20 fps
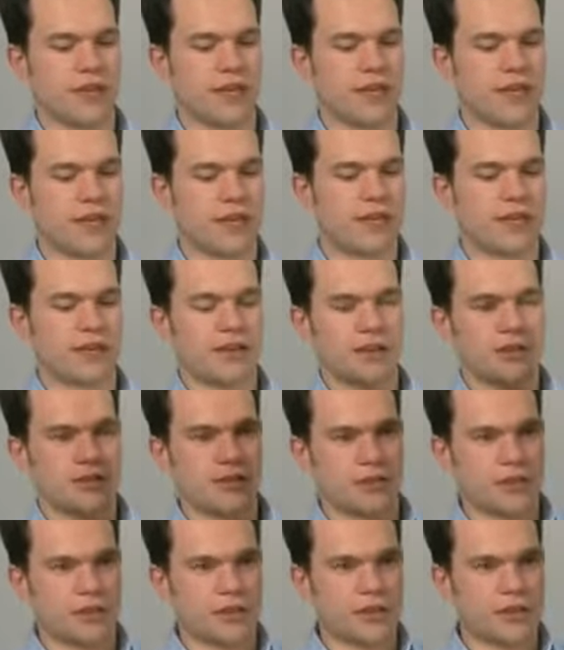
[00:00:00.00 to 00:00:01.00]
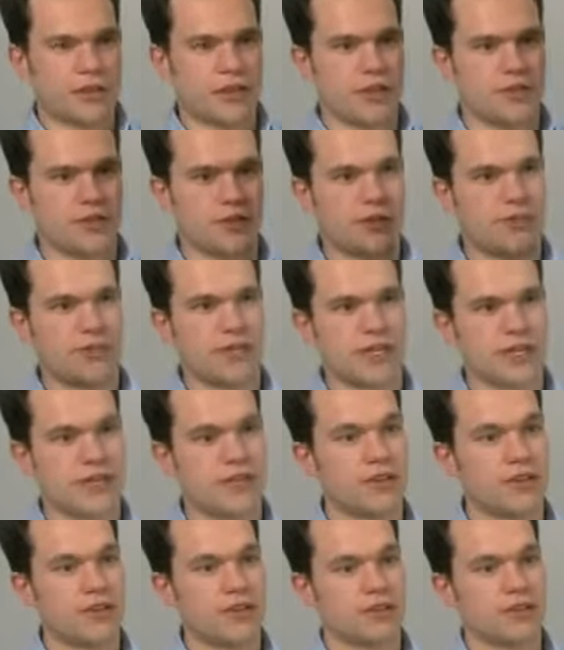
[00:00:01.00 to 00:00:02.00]
leg and too much load coming
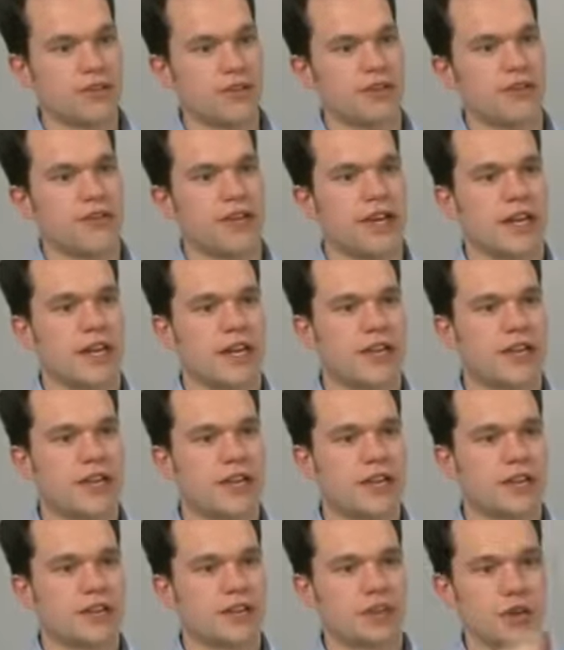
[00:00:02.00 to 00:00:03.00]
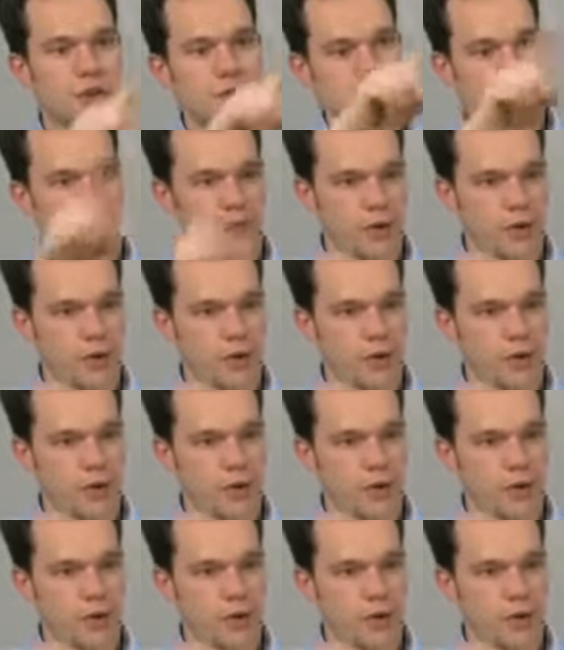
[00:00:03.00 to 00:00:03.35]
down the inside of your leg. So